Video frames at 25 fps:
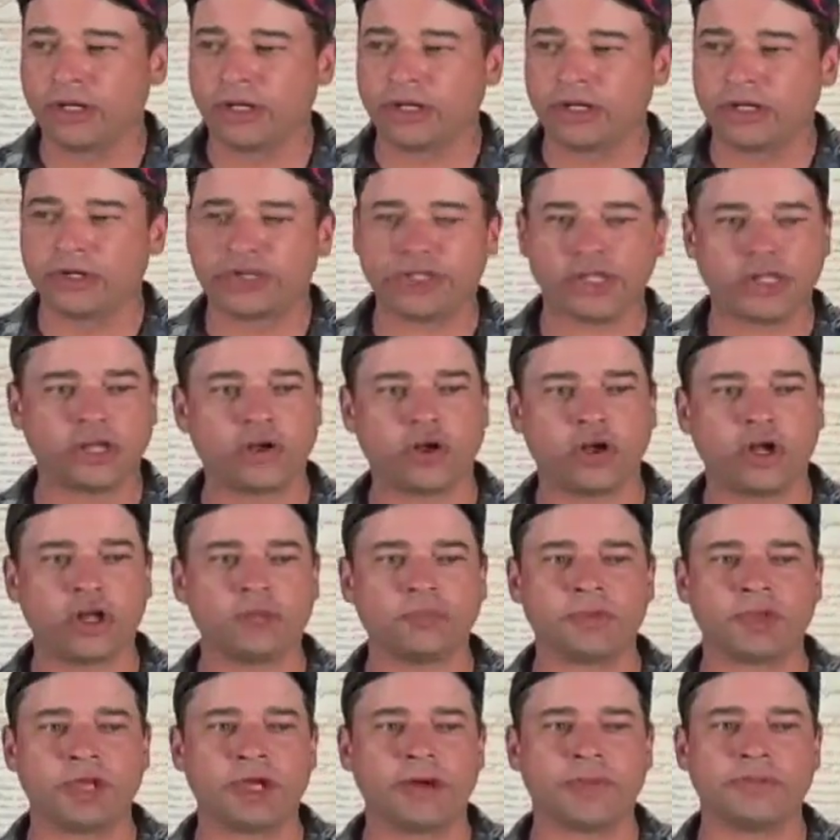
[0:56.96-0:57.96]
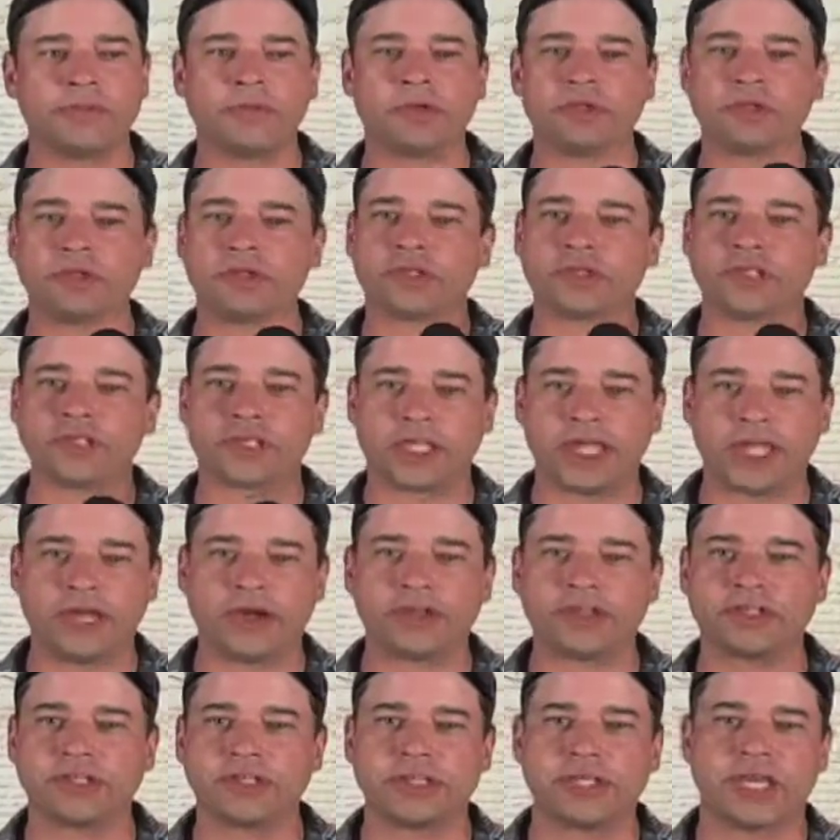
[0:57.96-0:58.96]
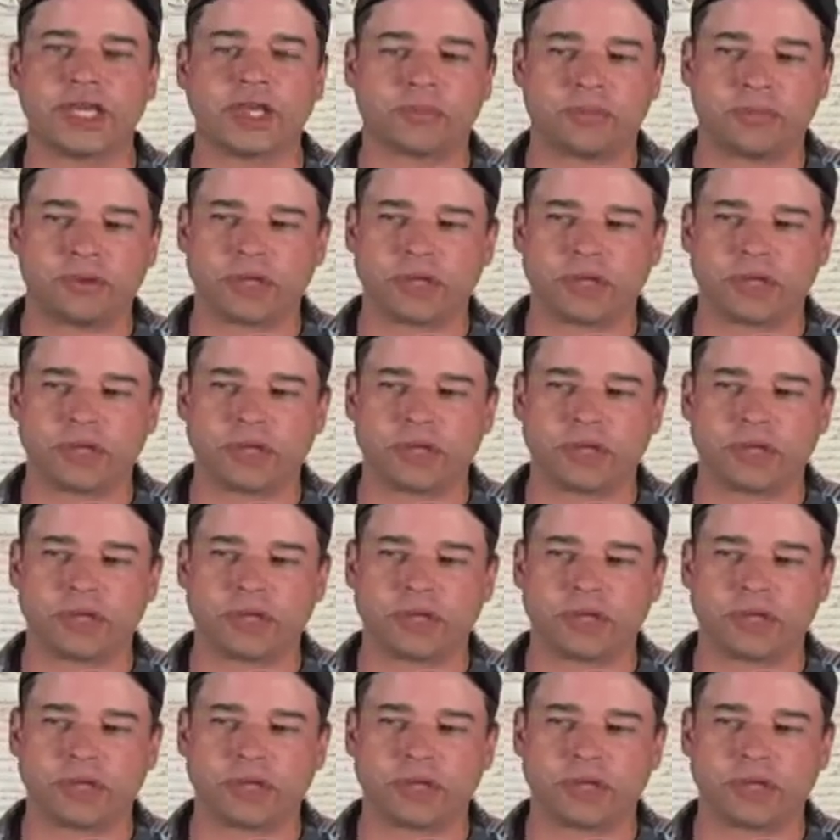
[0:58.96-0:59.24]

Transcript: She called me up scared to death